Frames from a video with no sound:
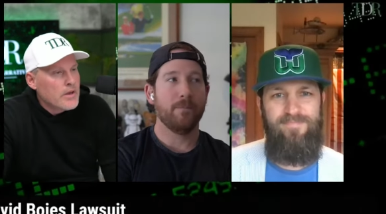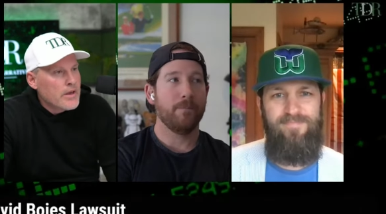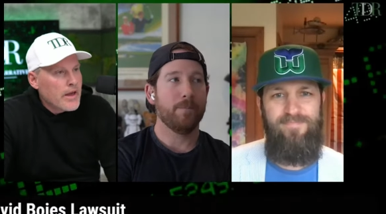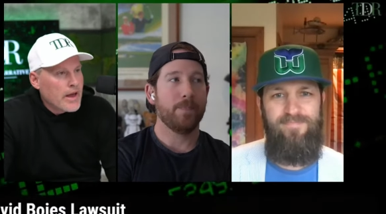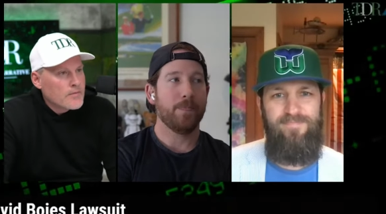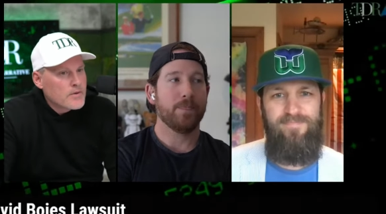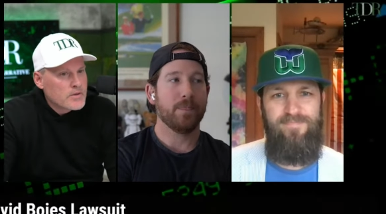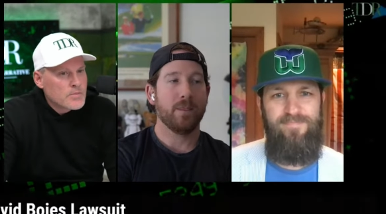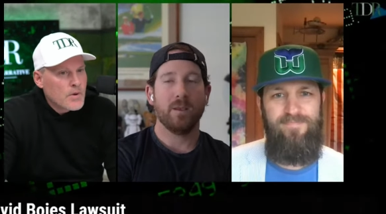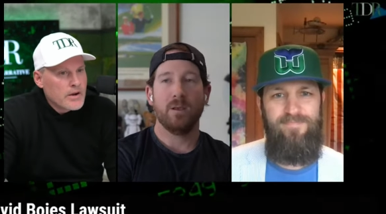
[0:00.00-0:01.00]
Speaker 1: after this
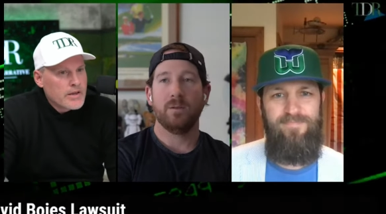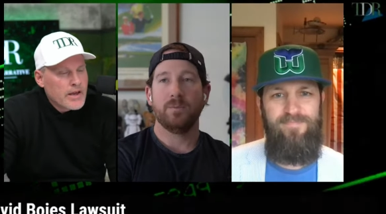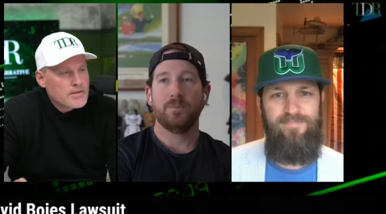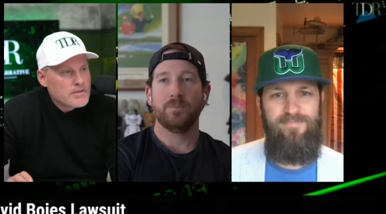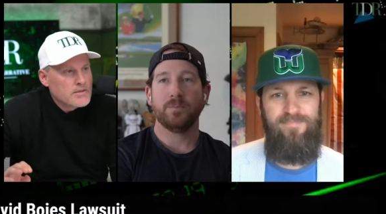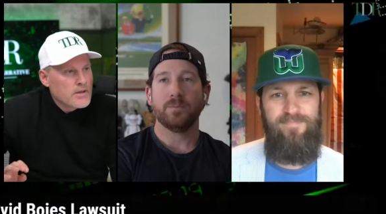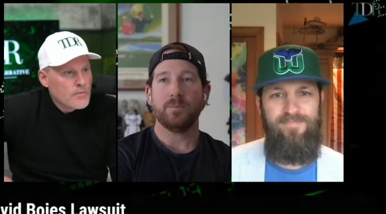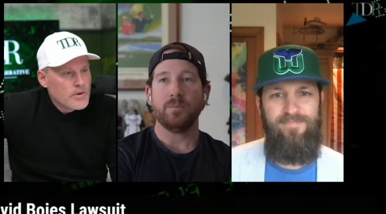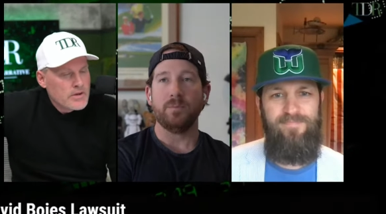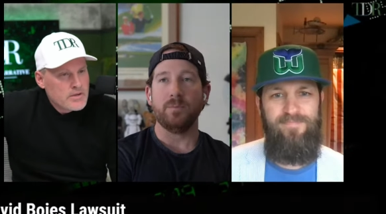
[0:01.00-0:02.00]
podcast is done,
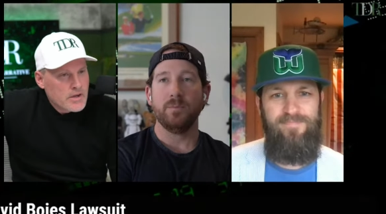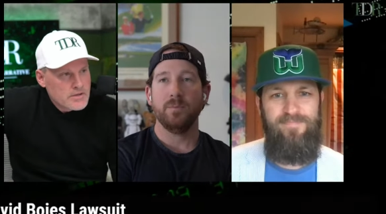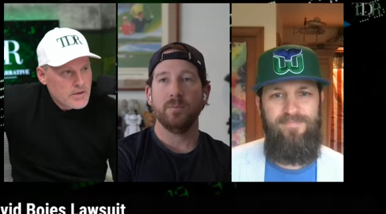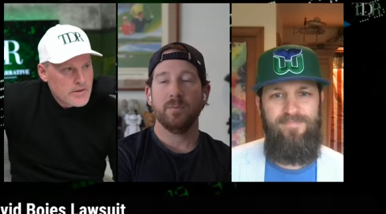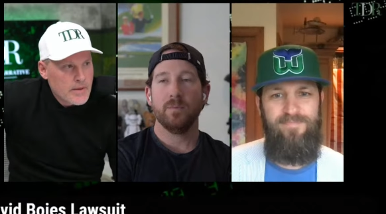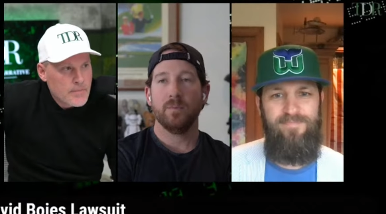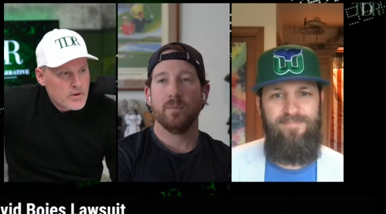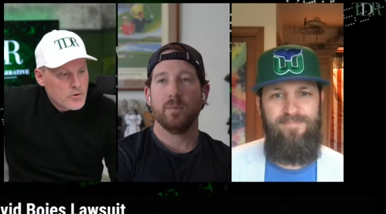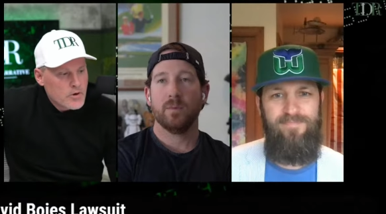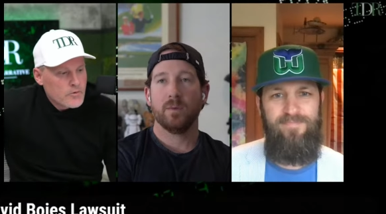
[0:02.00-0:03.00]
we did touch on that. But a
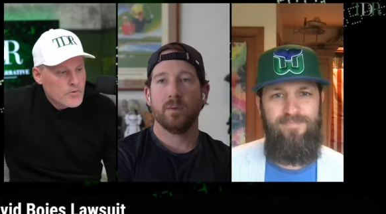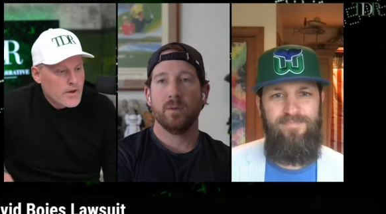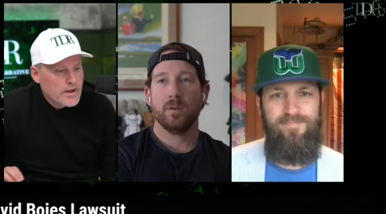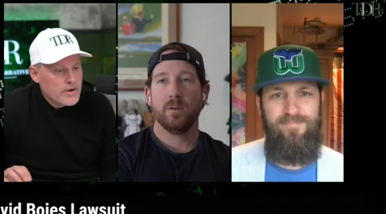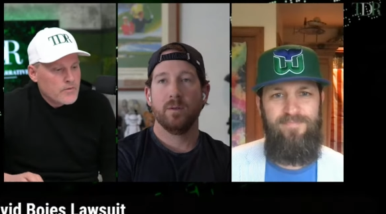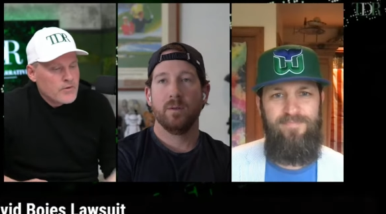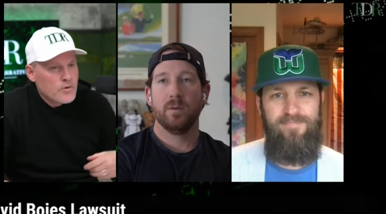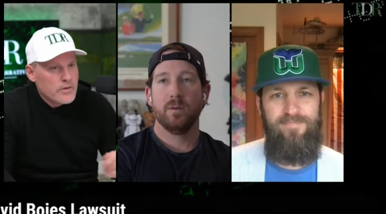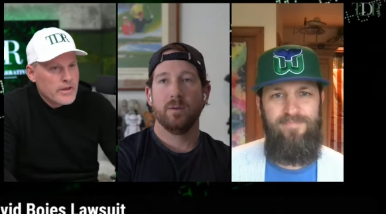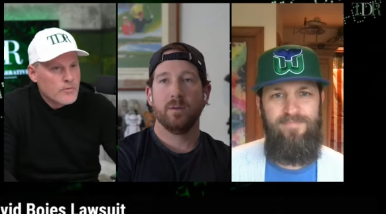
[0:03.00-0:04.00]
quick reminder if you were
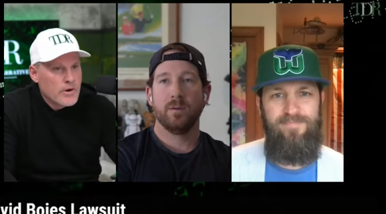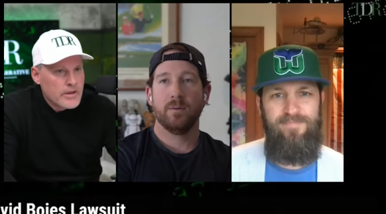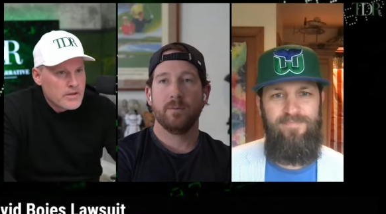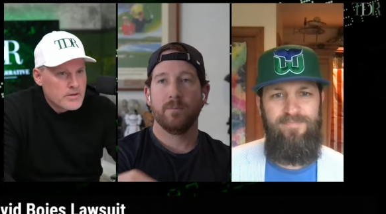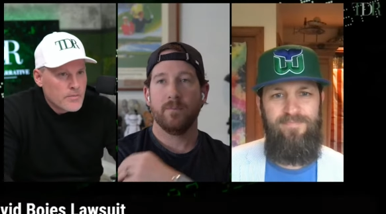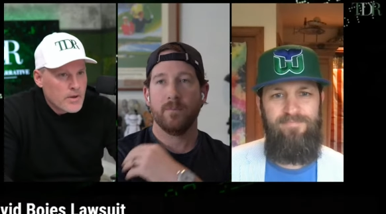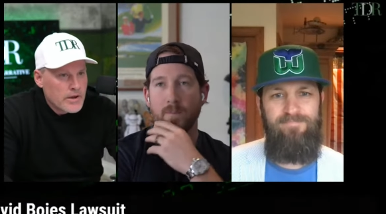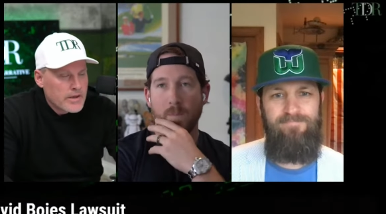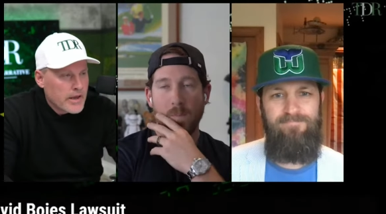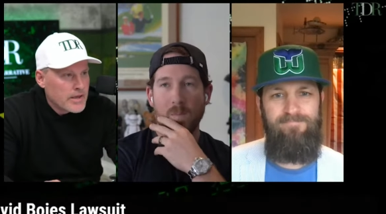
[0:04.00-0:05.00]
late running into the
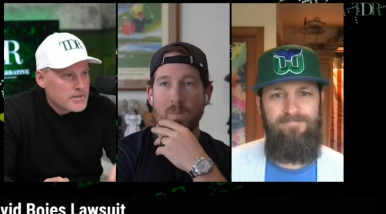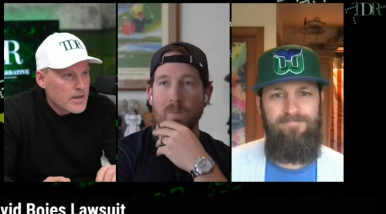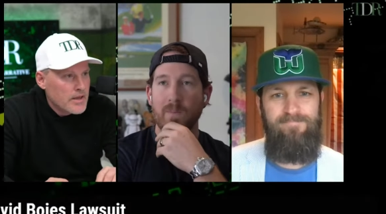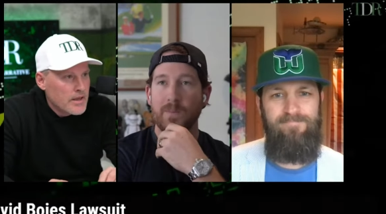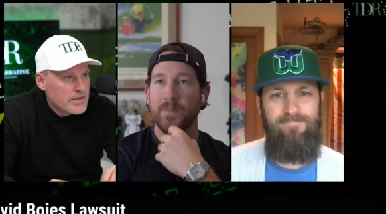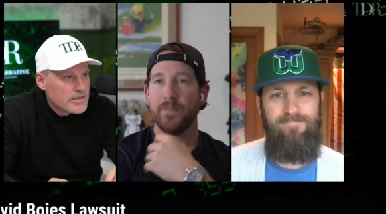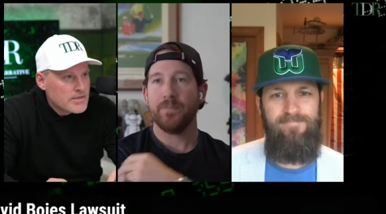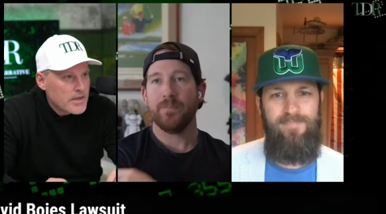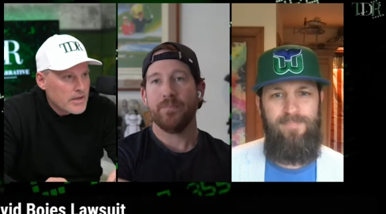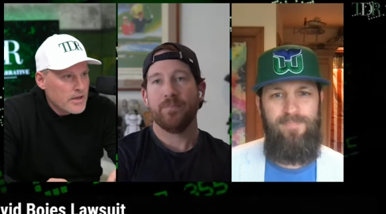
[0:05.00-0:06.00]
podcast,
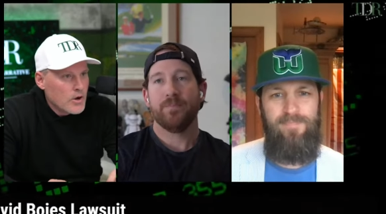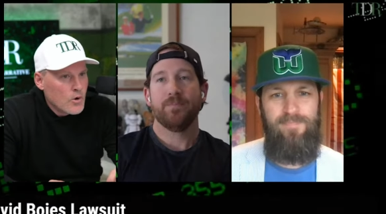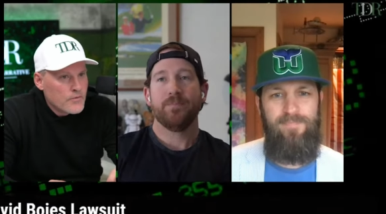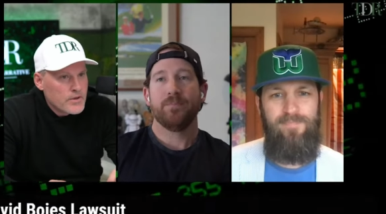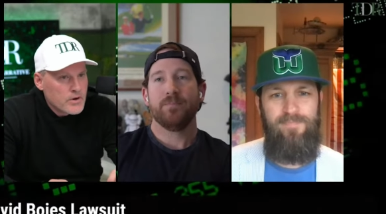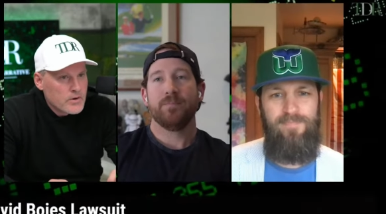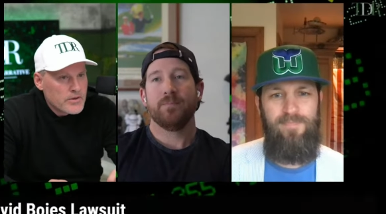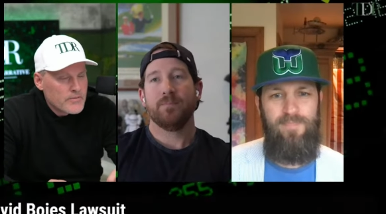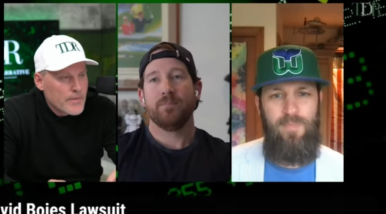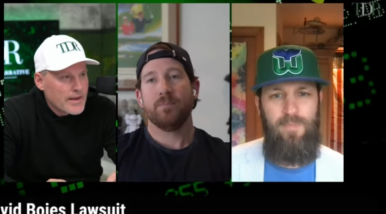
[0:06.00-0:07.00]
CEO of Curaleaf,
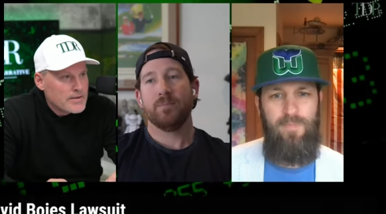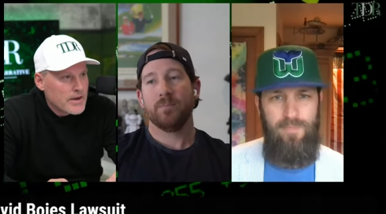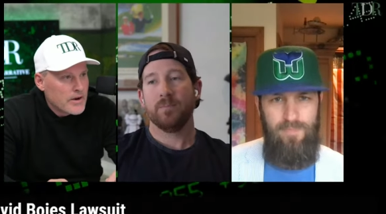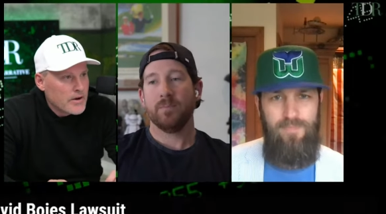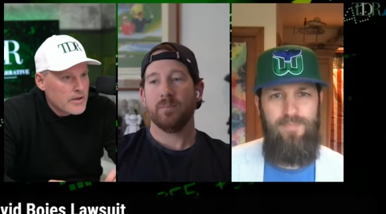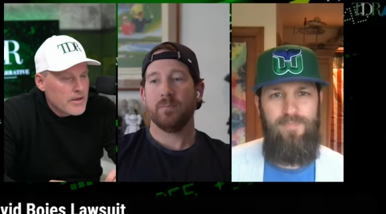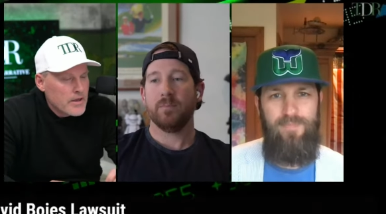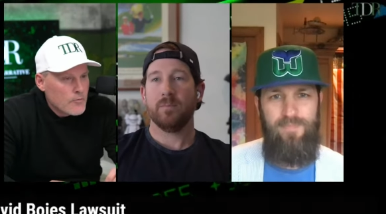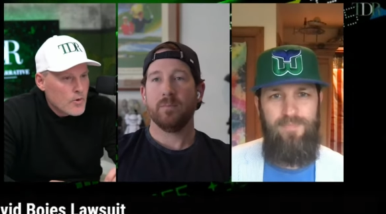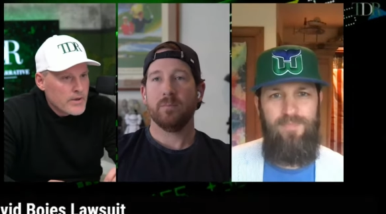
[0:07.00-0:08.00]
Matt Darin,
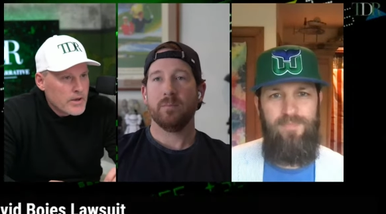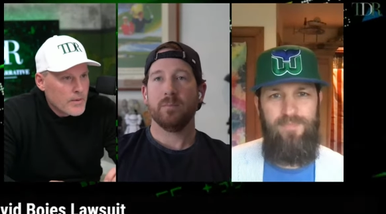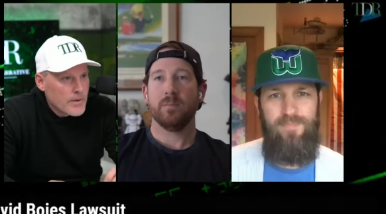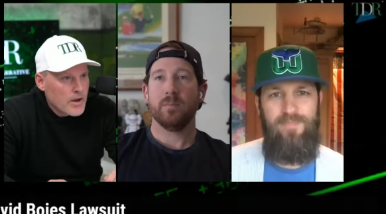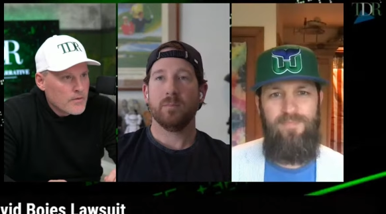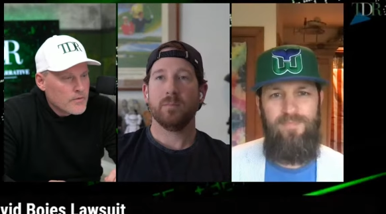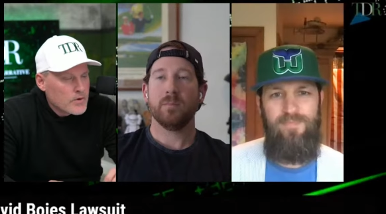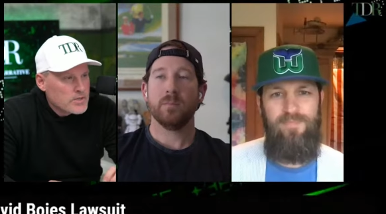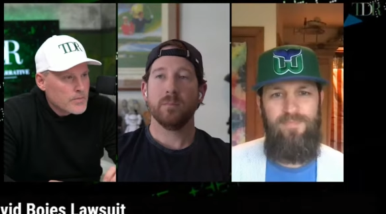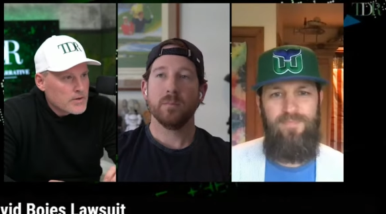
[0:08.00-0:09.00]
will be coming on for a
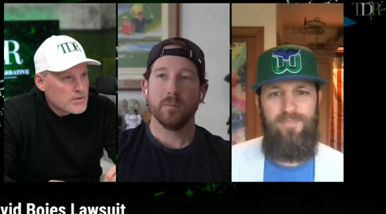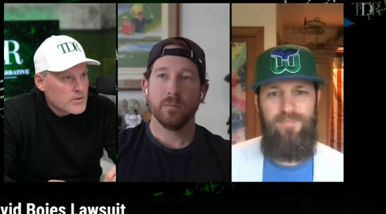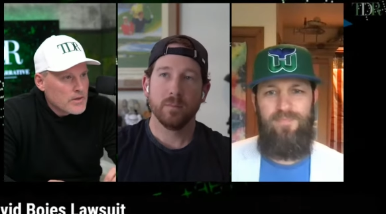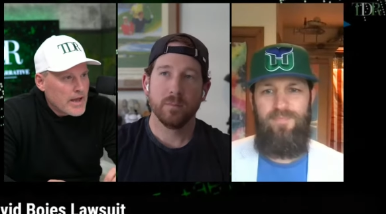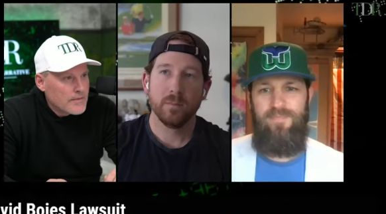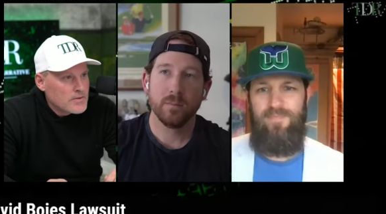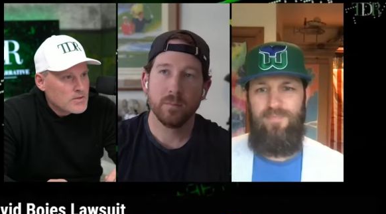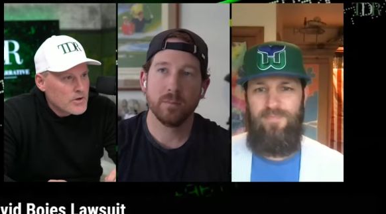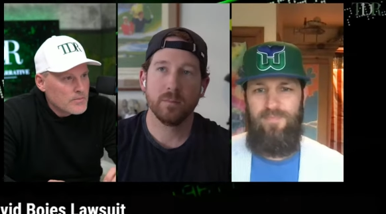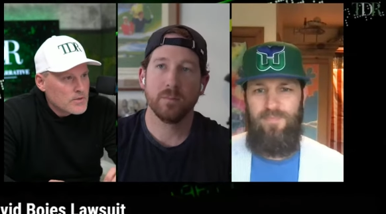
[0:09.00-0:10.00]
special live
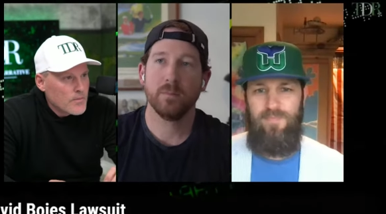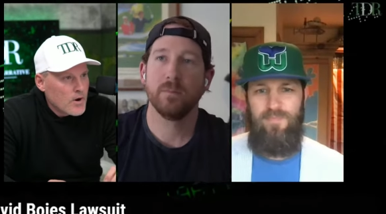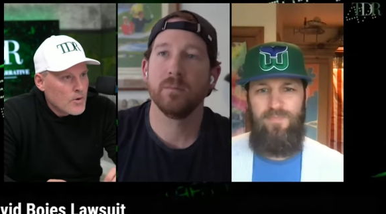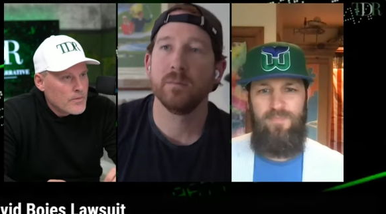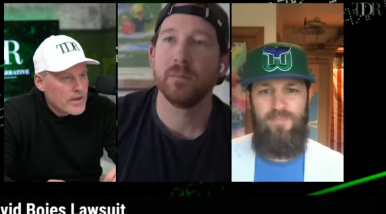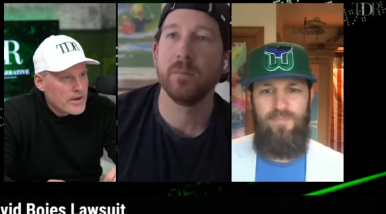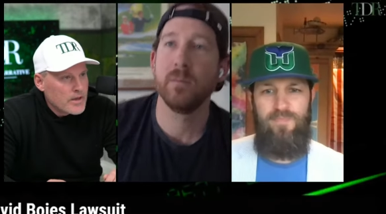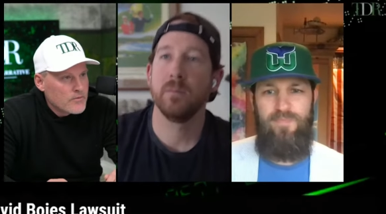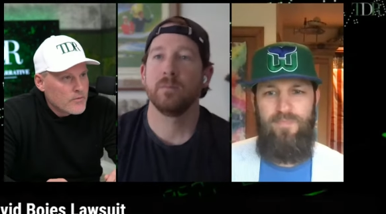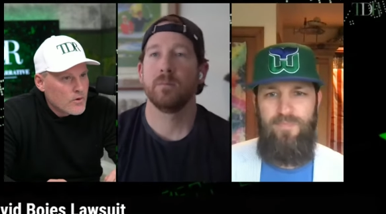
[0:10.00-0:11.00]
stream tomorrow beginning at
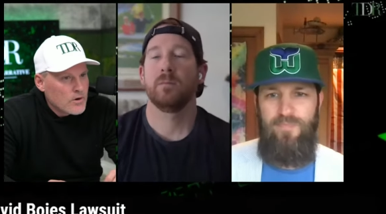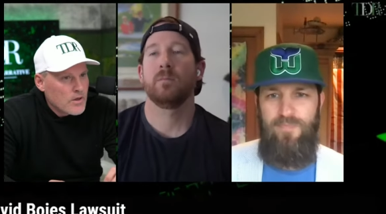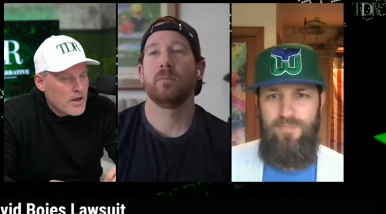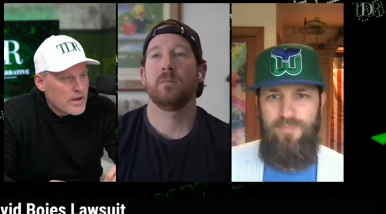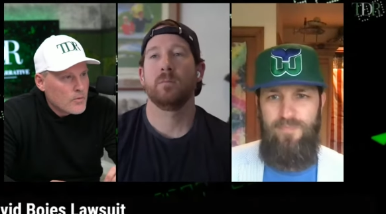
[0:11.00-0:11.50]
four o'clock.